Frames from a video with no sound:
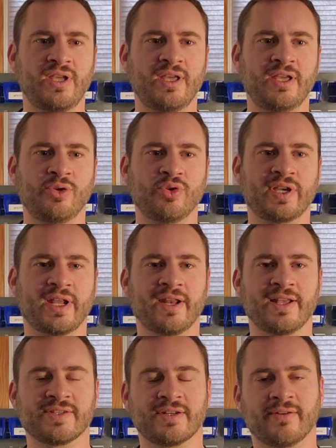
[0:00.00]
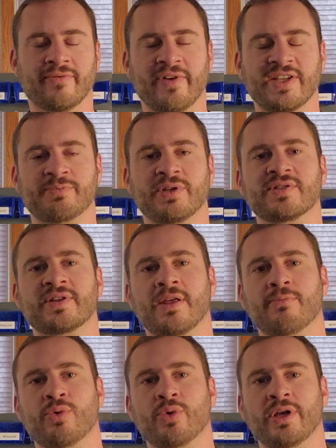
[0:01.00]
you look at it as an investment
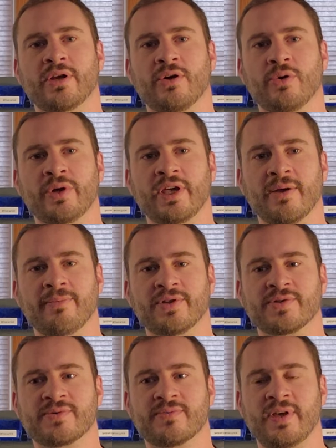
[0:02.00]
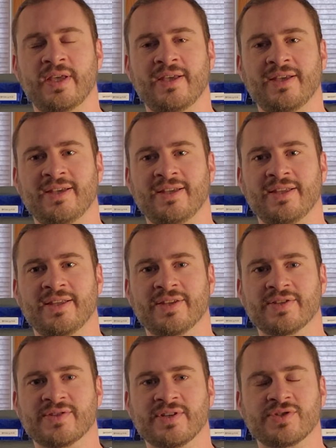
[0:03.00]
standpoint, OEM
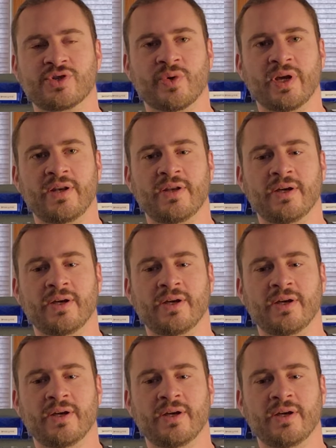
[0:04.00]
is great.